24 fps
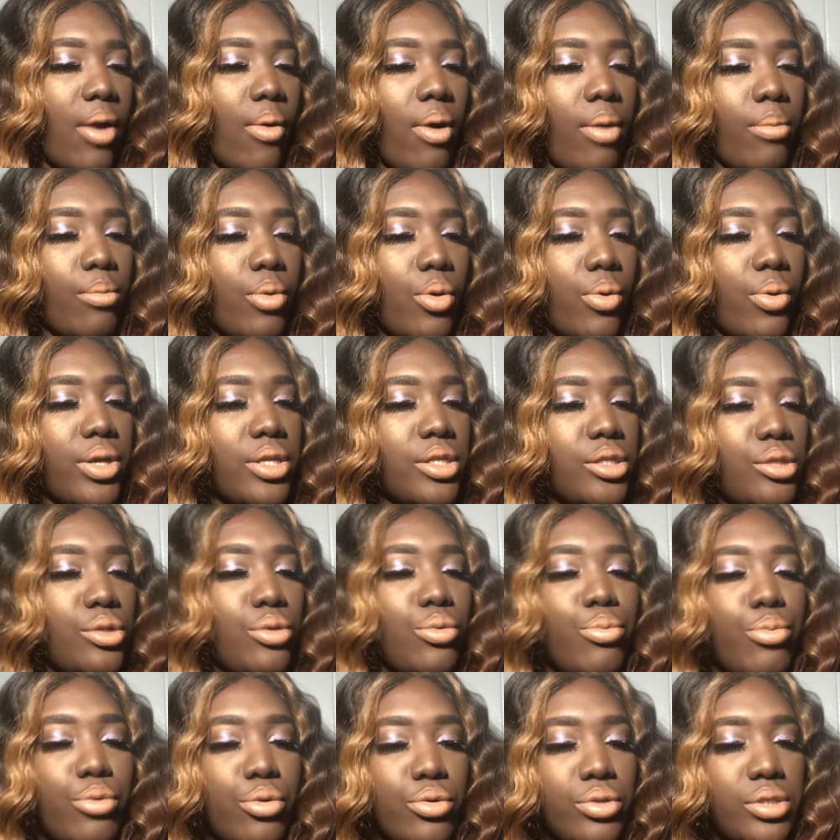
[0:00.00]
I'm going to
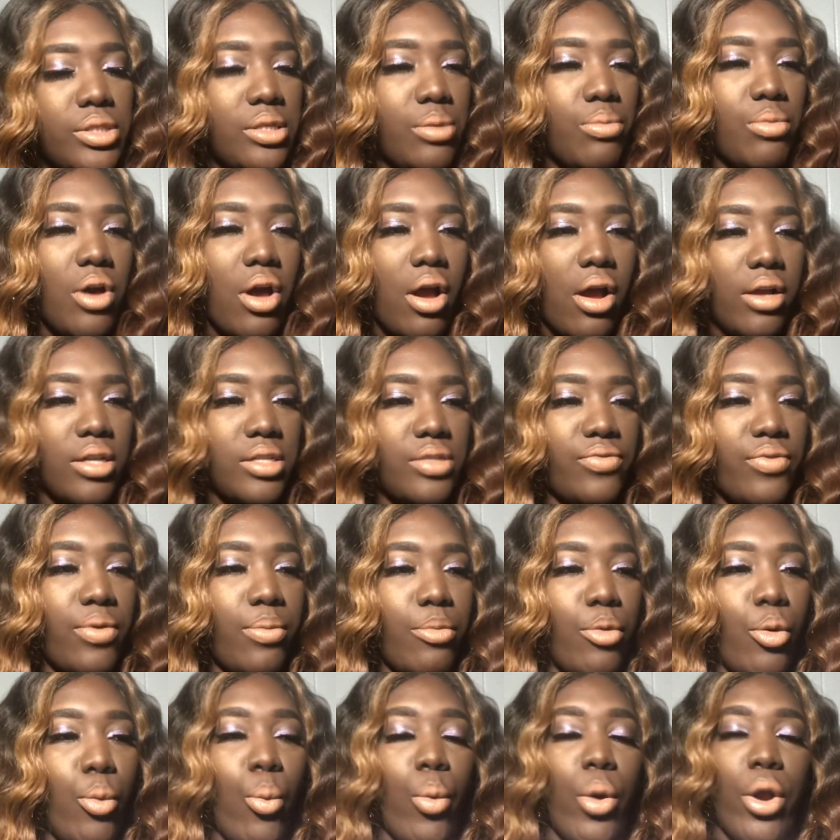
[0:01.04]
pull some cards from the
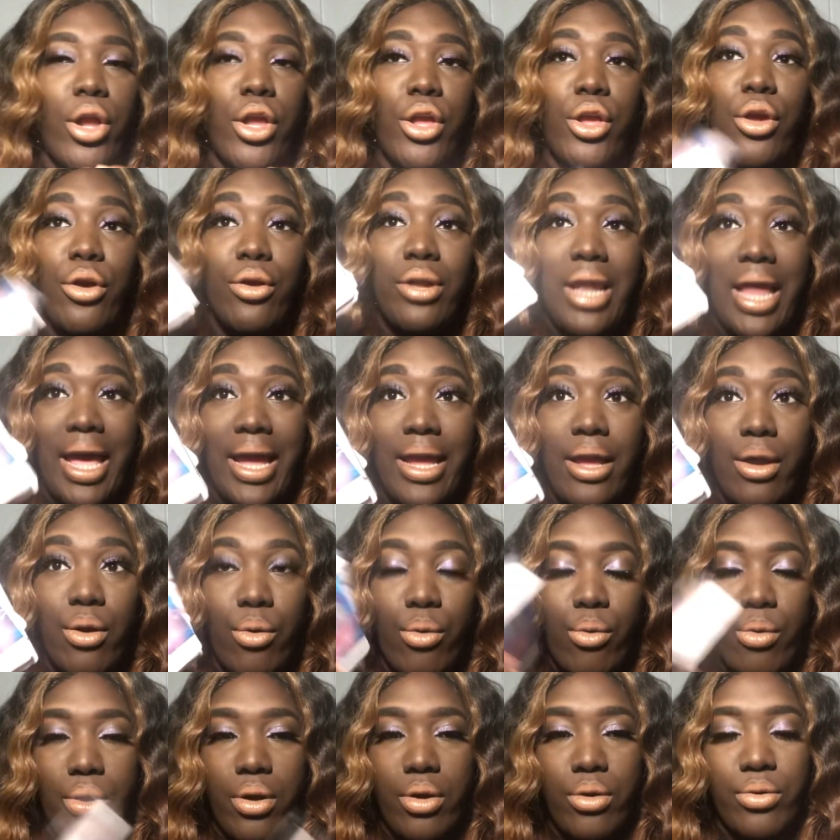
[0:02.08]
Work Your Light
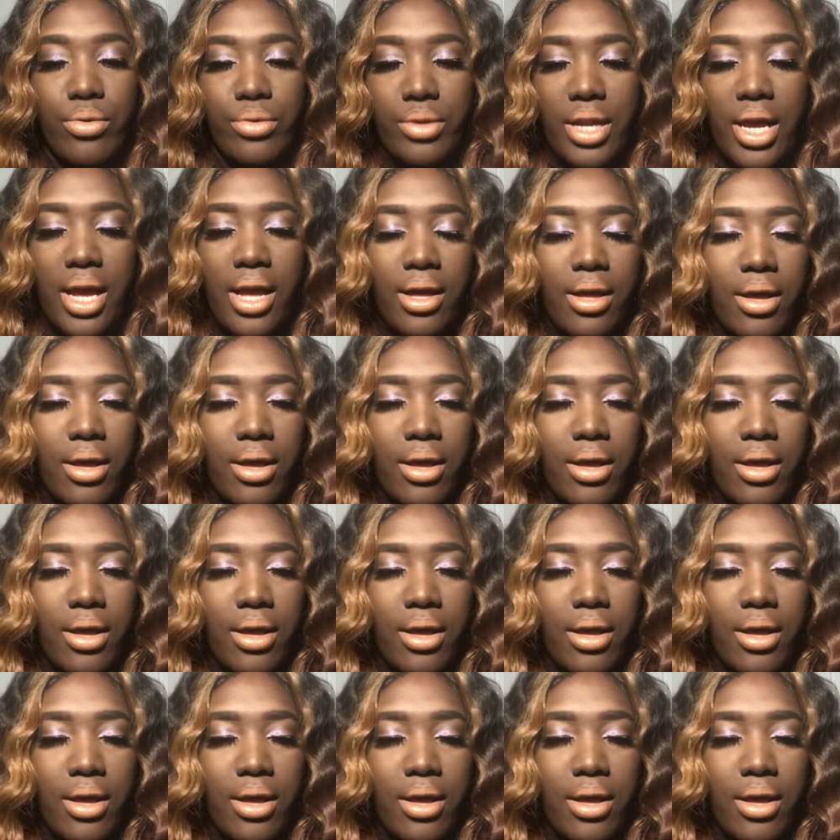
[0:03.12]
Oracle deck.